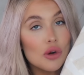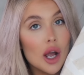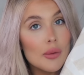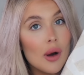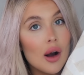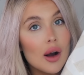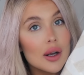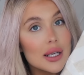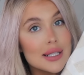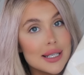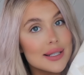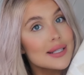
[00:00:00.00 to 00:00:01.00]

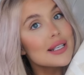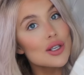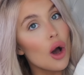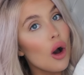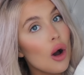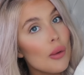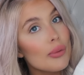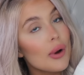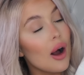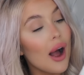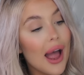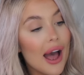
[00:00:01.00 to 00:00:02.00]
Primark Disney
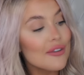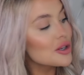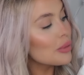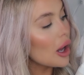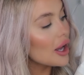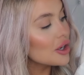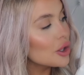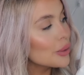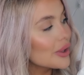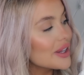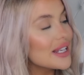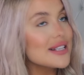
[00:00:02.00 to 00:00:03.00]
top. I have to buy a new
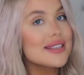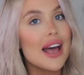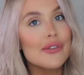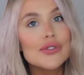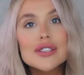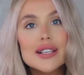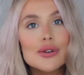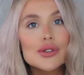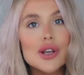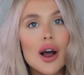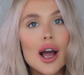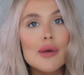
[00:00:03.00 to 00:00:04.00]
one of these every single
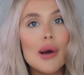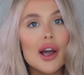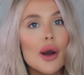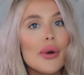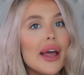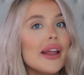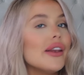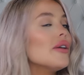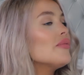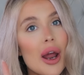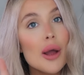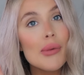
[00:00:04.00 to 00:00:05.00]
time I go in.
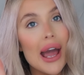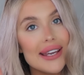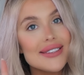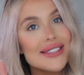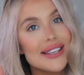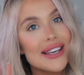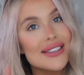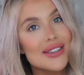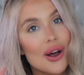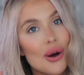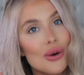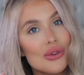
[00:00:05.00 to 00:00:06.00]
When I'm 80 years
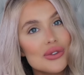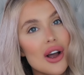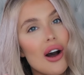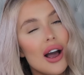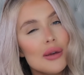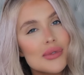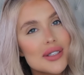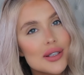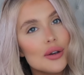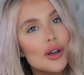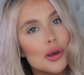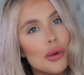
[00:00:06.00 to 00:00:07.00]
old, I'm
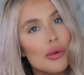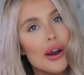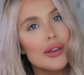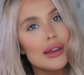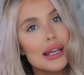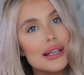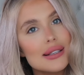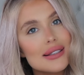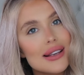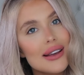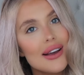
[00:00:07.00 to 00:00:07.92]
still going to be wearing these.